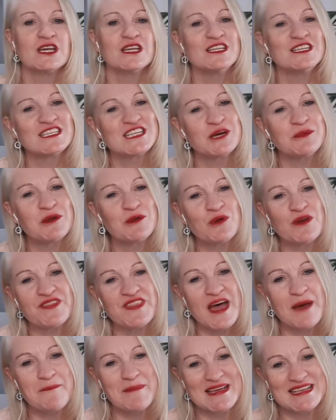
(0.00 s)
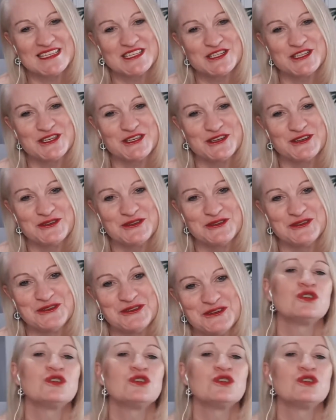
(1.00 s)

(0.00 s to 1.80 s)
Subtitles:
Can you tell me what that means to you?